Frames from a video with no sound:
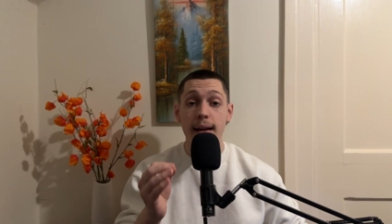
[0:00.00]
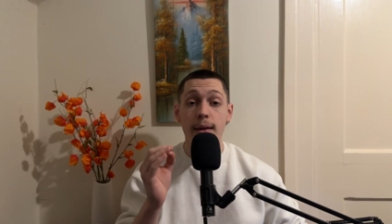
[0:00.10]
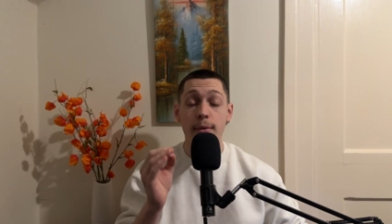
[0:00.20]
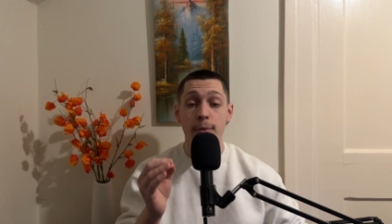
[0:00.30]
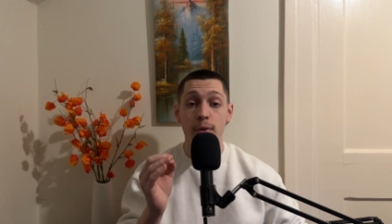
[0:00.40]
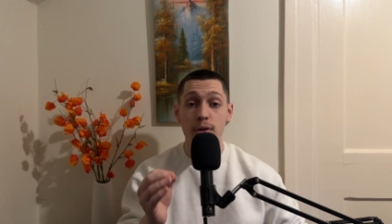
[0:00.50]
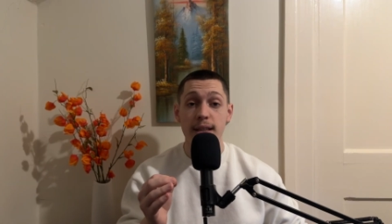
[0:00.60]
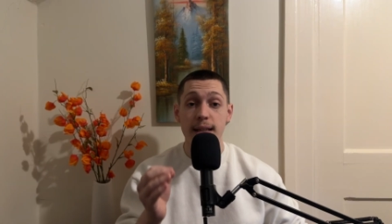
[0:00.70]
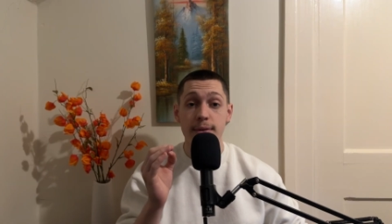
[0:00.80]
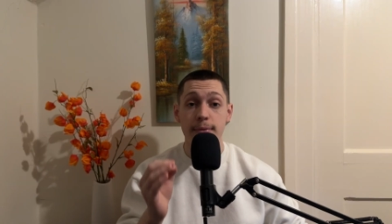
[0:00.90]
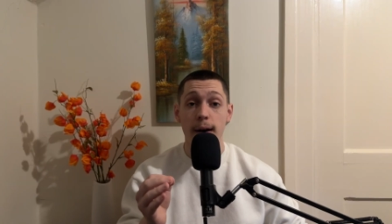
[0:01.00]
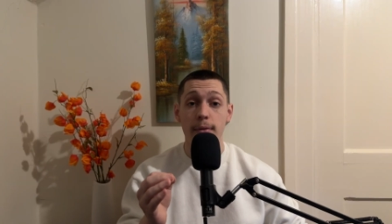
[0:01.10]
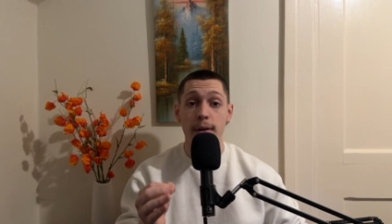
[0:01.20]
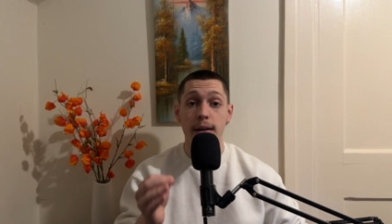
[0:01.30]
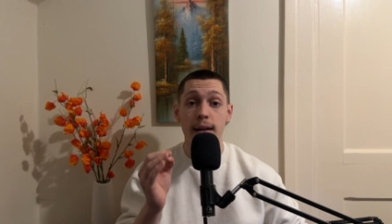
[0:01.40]
1140, his
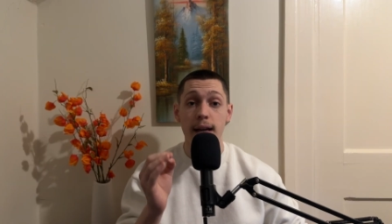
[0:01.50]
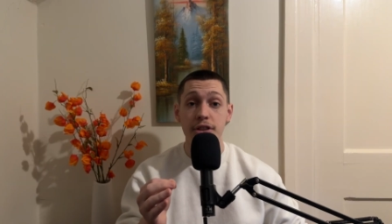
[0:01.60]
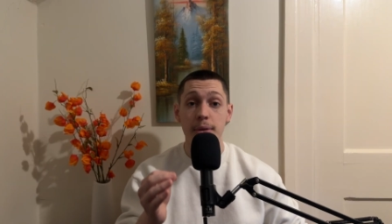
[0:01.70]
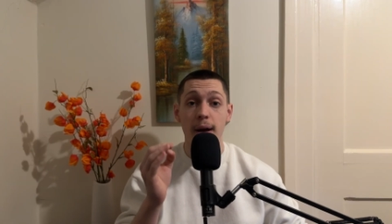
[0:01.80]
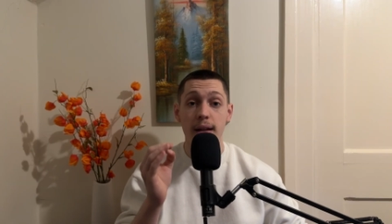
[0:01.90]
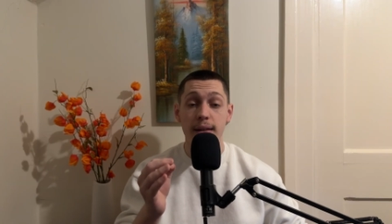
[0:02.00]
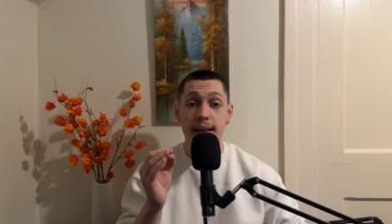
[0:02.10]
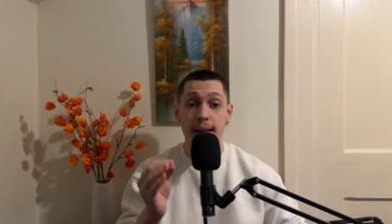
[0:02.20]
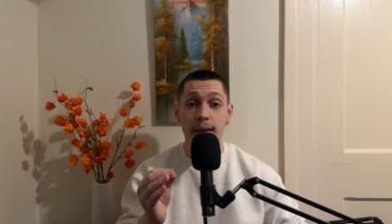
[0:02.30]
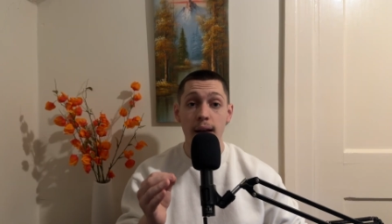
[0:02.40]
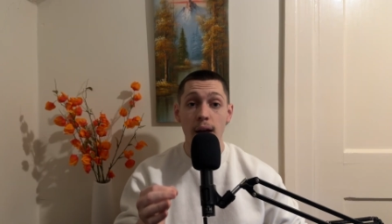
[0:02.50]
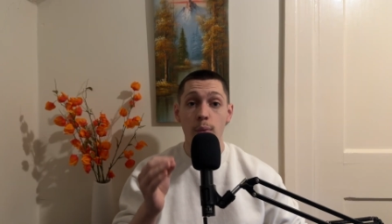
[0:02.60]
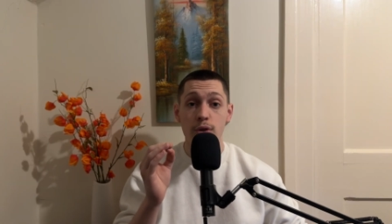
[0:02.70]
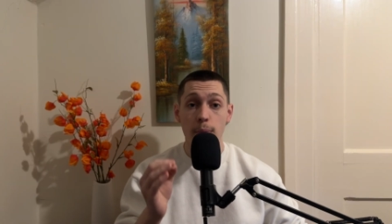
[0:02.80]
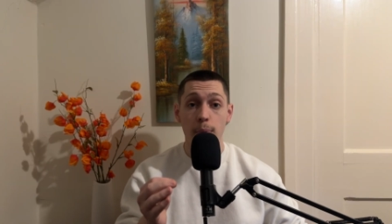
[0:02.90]
father Najm al-Din
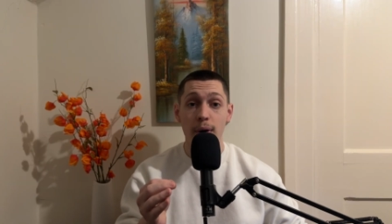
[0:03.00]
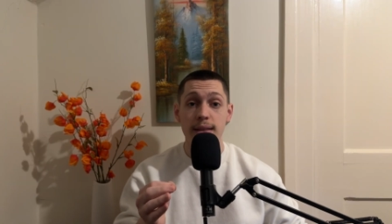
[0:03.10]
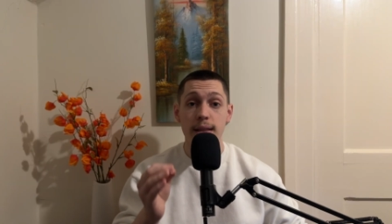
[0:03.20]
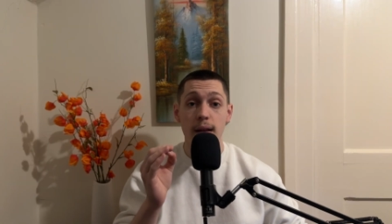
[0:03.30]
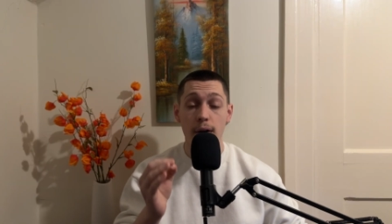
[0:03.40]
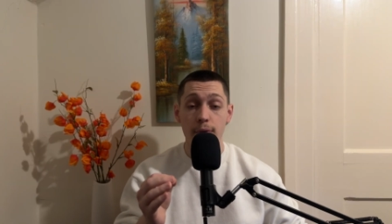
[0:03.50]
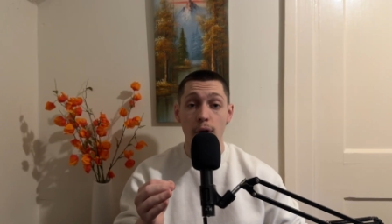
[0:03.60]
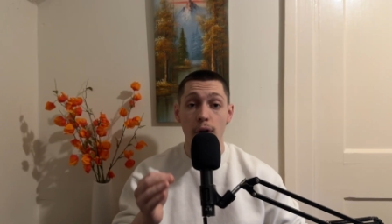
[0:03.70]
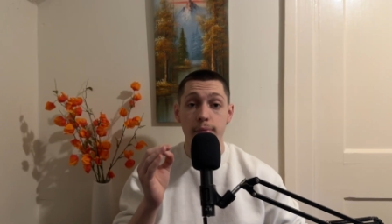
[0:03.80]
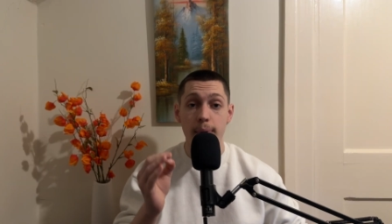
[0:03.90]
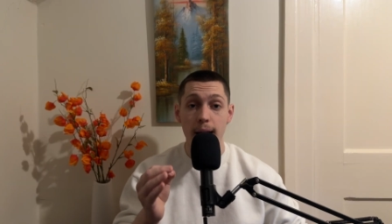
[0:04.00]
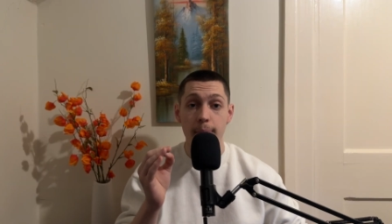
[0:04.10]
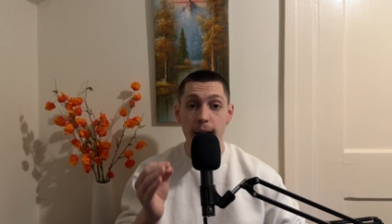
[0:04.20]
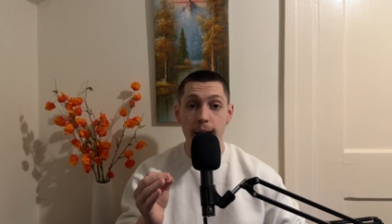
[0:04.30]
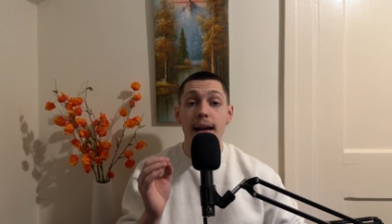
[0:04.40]
was appointed governor of
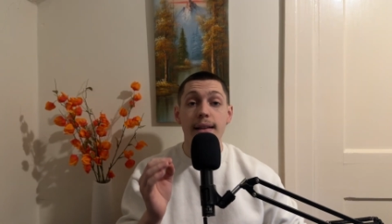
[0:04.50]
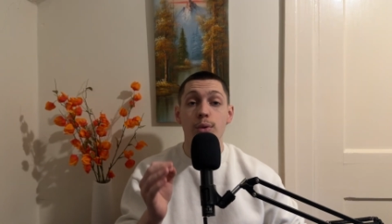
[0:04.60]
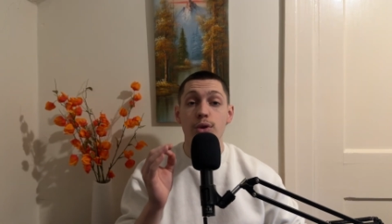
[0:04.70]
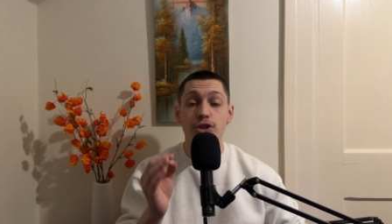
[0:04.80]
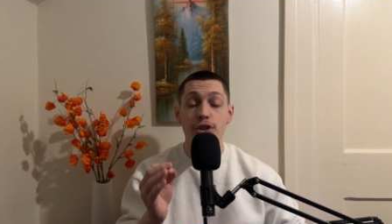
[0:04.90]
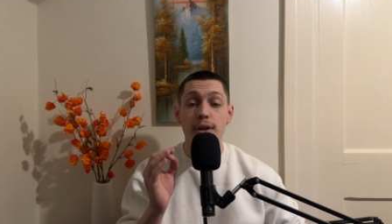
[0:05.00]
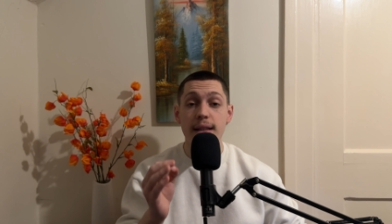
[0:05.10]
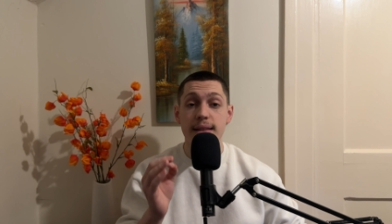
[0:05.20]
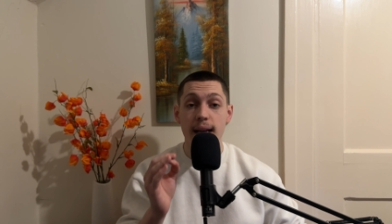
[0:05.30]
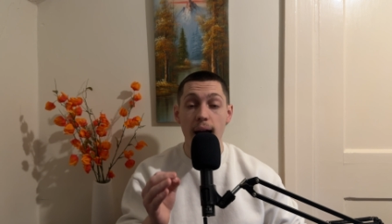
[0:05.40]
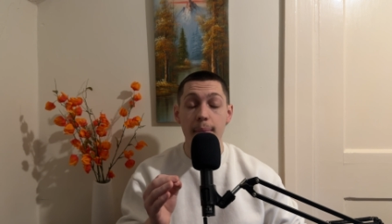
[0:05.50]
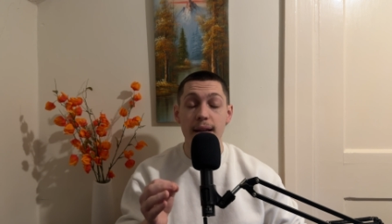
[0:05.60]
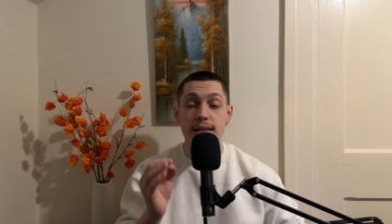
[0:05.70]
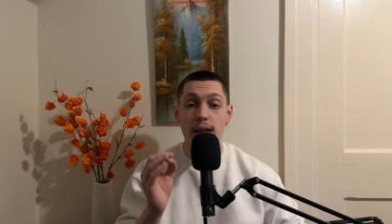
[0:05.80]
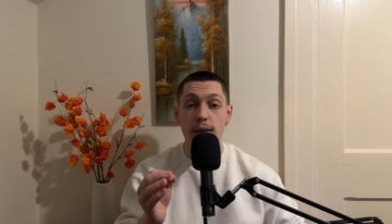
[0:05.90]
Baalbek. It was during this time that
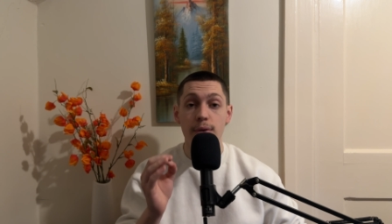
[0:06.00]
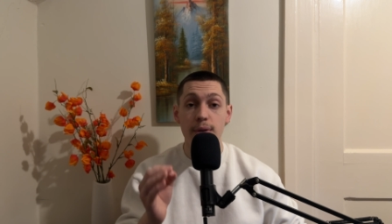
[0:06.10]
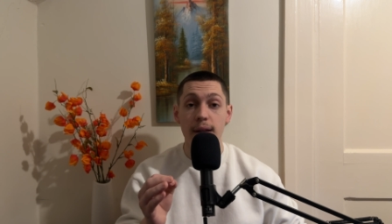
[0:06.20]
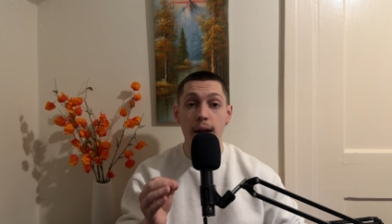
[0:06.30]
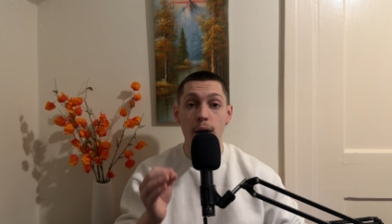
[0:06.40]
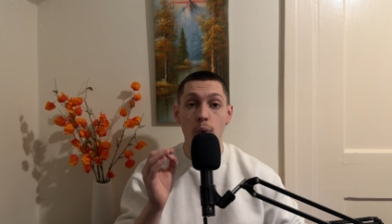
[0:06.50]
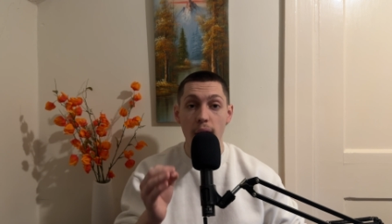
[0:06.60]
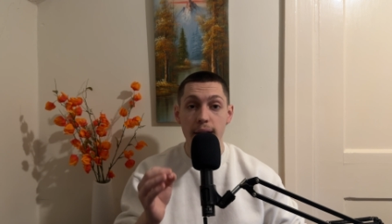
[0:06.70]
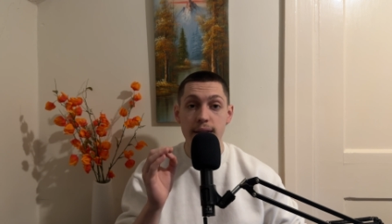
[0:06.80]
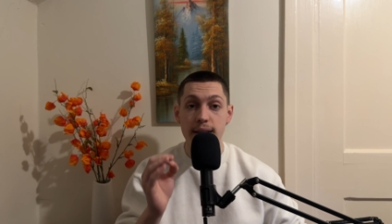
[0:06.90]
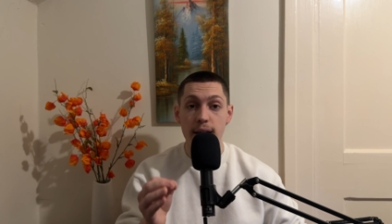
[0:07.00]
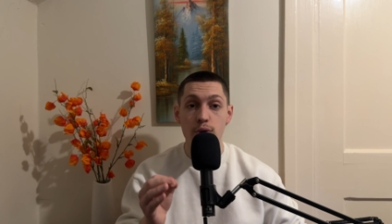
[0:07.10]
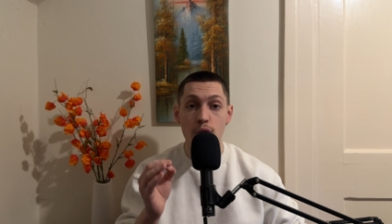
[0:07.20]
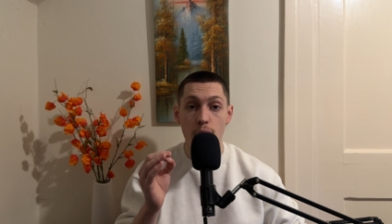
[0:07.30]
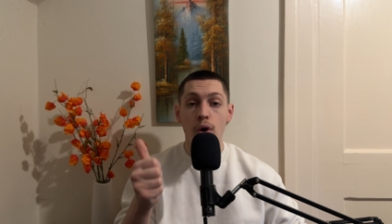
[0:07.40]
Salahuddin acquired the skills
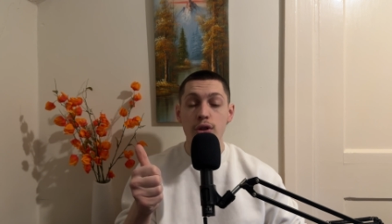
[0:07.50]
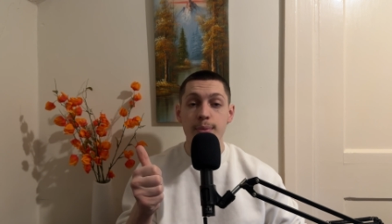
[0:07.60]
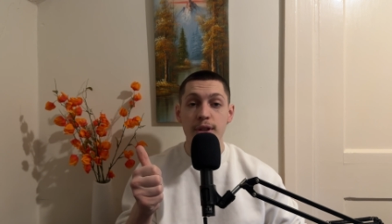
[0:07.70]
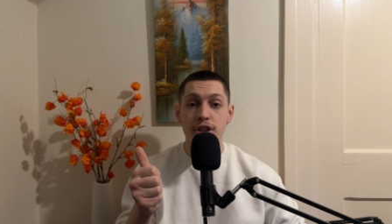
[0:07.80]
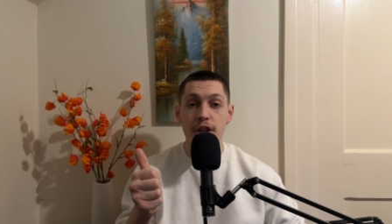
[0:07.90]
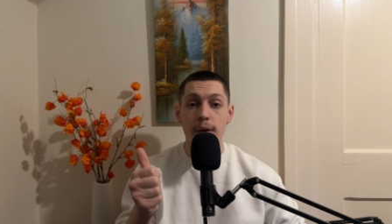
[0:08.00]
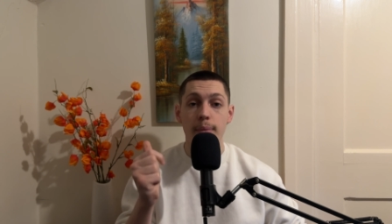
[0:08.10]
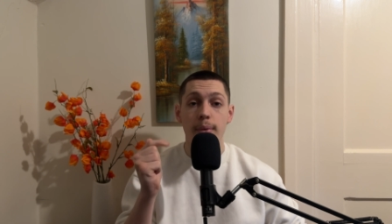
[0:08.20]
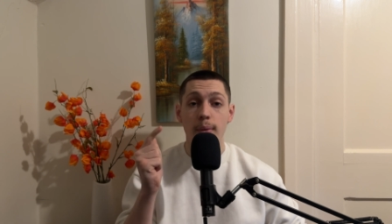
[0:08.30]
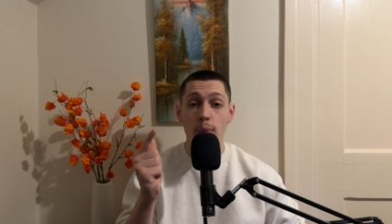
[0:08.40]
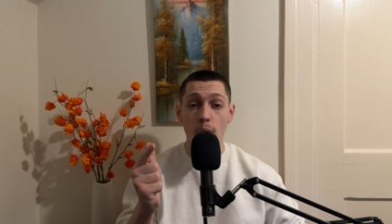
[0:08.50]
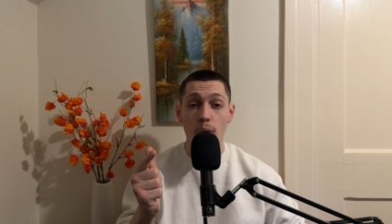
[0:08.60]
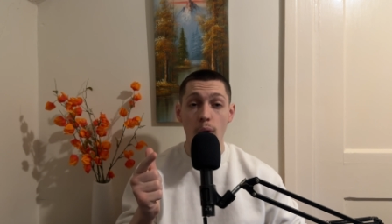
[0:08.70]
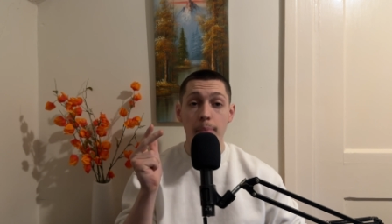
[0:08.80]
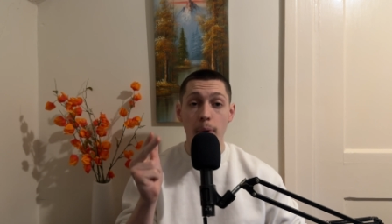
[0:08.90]
of horsemanship,
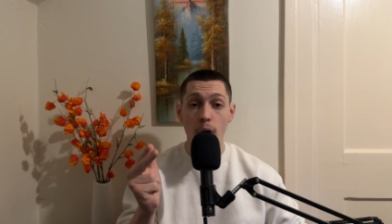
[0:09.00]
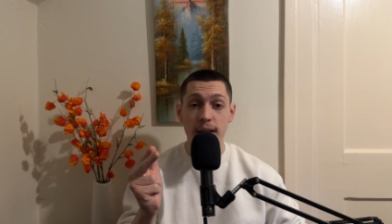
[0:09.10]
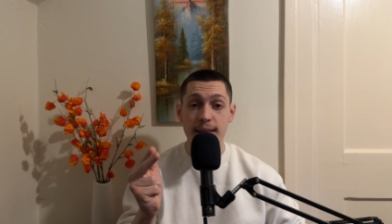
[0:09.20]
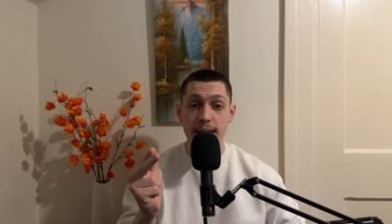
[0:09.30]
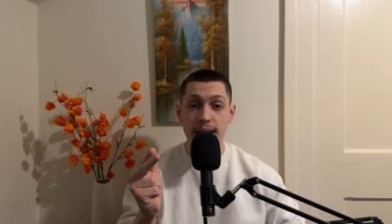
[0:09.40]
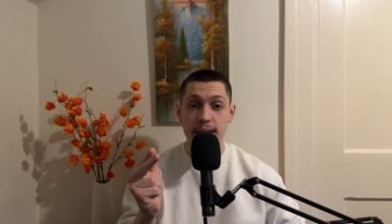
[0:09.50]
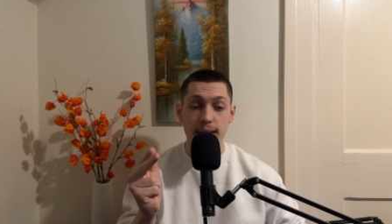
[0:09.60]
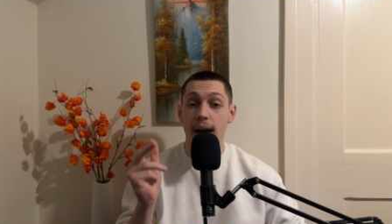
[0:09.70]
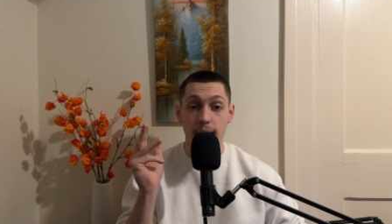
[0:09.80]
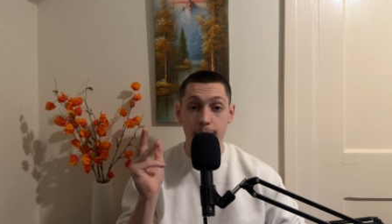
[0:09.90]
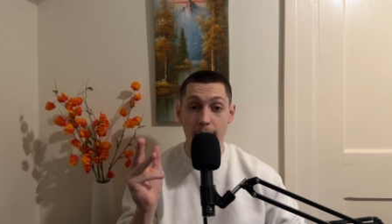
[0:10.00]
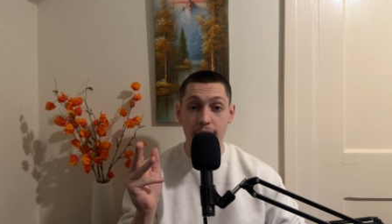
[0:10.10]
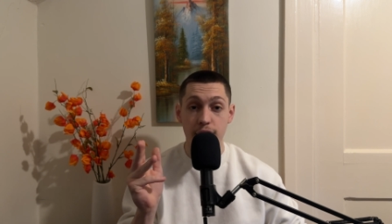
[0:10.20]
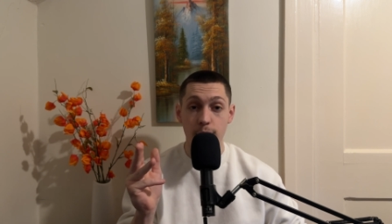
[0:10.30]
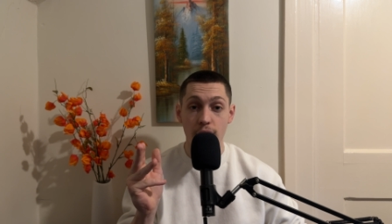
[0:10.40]
war, politics, and
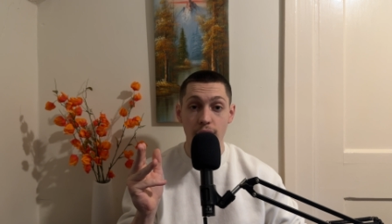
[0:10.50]
management.